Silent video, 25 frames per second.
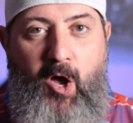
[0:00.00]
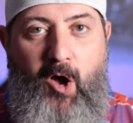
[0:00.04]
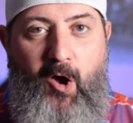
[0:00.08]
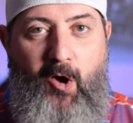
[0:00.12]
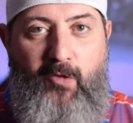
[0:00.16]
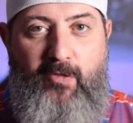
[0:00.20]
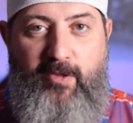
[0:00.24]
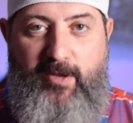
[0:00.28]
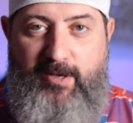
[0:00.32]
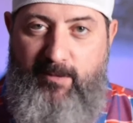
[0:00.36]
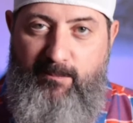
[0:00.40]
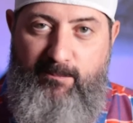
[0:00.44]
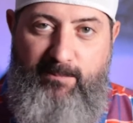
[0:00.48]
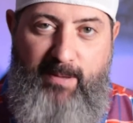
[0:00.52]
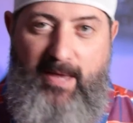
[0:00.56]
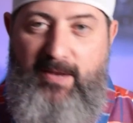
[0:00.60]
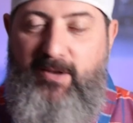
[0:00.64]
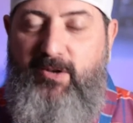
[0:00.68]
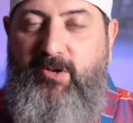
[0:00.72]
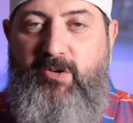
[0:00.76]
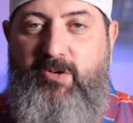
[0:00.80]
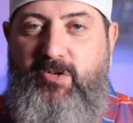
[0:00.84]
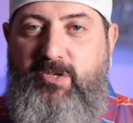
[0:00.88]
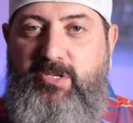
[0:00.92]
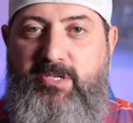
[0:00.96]
all the
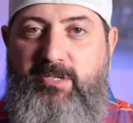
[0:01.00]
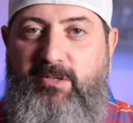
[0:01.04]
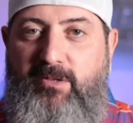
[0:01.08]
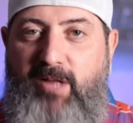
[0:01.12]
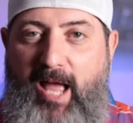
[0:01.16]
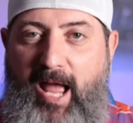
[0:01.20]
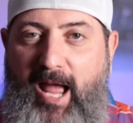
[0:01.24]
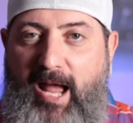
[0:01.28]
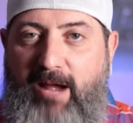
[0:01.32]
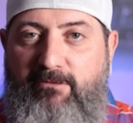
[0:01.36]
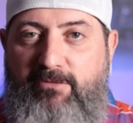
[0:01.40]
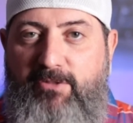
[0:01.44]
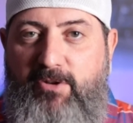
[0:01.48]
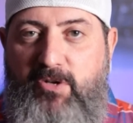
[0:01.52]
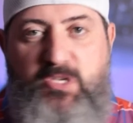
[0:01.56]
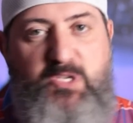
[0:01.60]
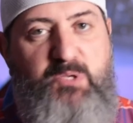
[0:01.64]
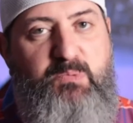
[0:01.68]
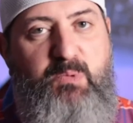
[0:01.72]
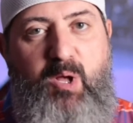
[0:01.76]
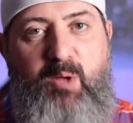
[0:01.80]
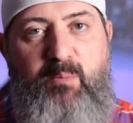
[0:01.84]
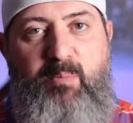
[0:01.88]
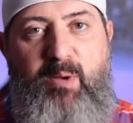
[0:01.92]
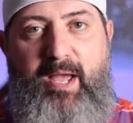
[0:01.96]
competitors still have their
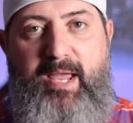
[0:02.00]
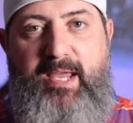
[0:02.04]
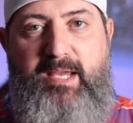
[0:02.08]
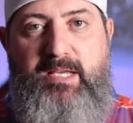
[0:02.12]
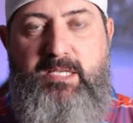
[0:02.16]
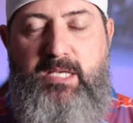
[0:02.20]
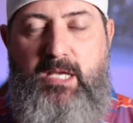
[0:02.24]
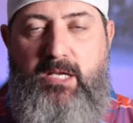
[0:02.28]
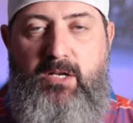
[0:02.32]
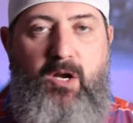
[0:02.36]
small bikes,